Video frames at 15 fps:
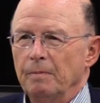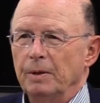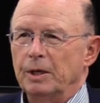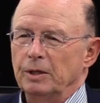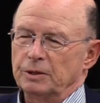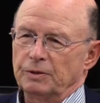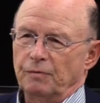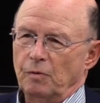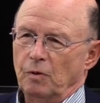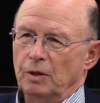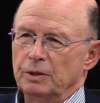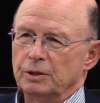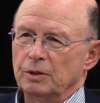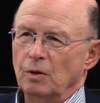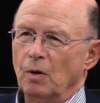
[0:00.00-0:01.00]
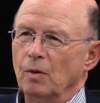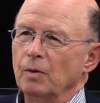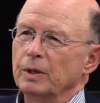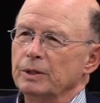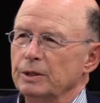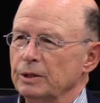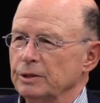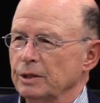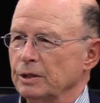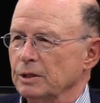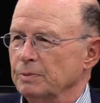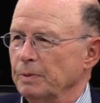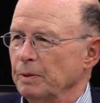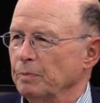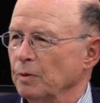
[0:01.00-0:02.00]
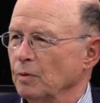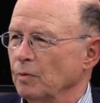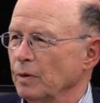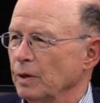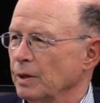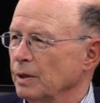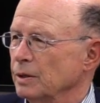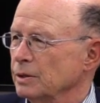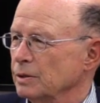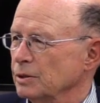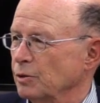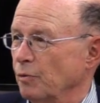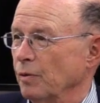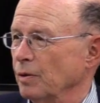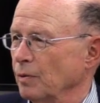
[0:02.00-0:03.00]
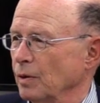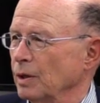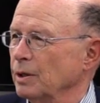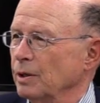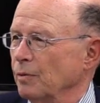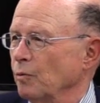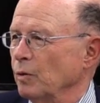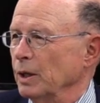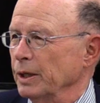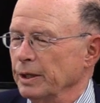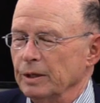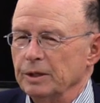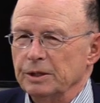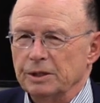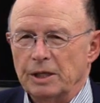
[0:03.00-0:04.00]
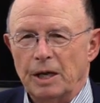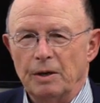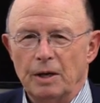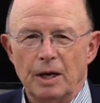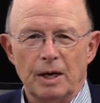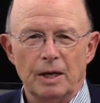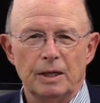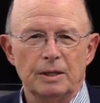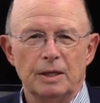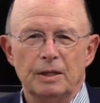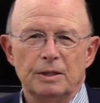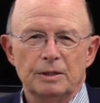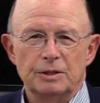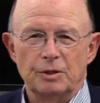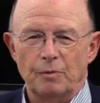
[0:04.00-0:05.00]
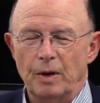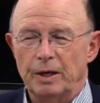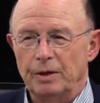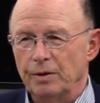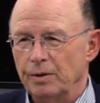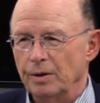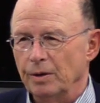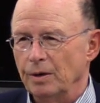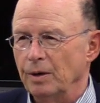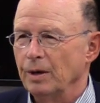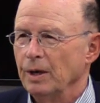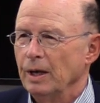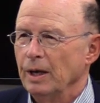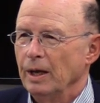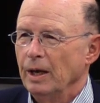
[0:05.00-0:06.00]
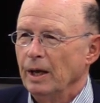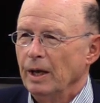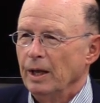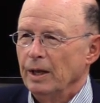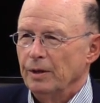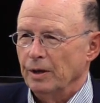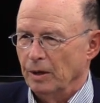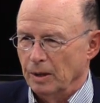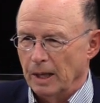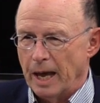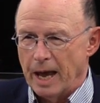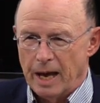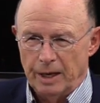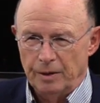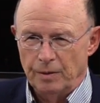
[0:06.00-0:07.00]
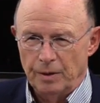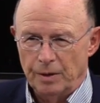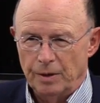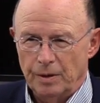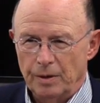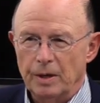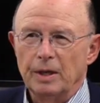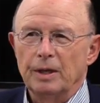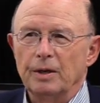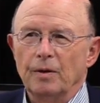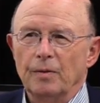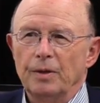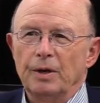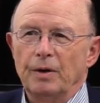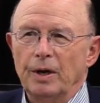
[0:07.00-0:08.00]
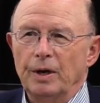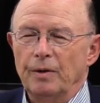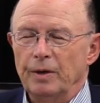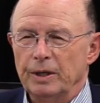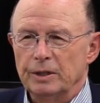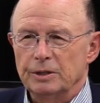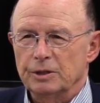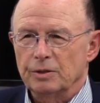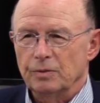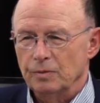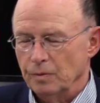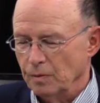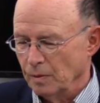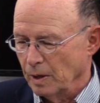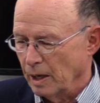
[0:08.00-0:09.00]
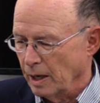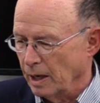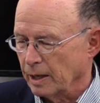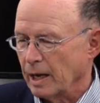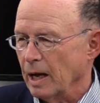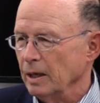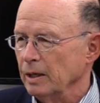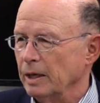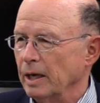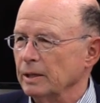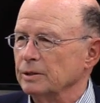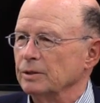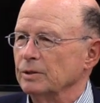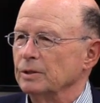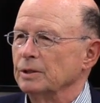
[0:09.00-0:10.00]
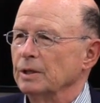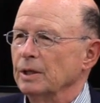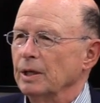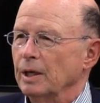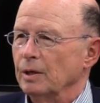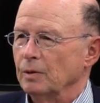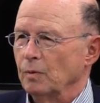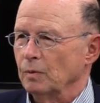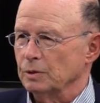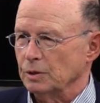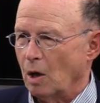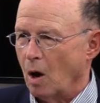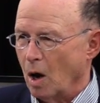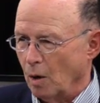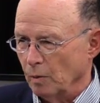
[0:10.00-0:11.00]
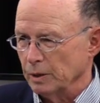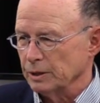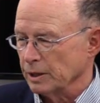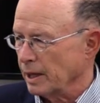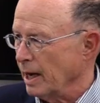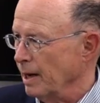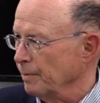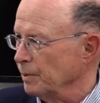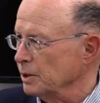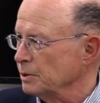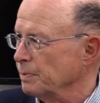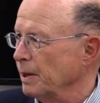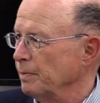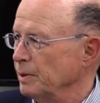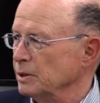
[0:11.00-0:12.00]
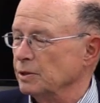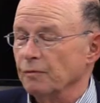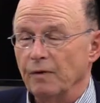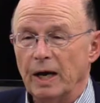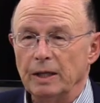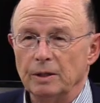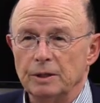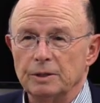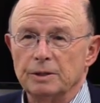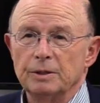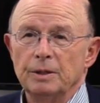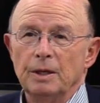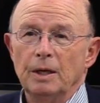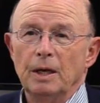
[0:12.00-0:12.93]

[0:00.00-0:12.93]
Because, of course, no indigenous people would sur willingly uh, surrender their their land or their, you know, their areas to uh, colonizers. It was always accomplished by means of violence,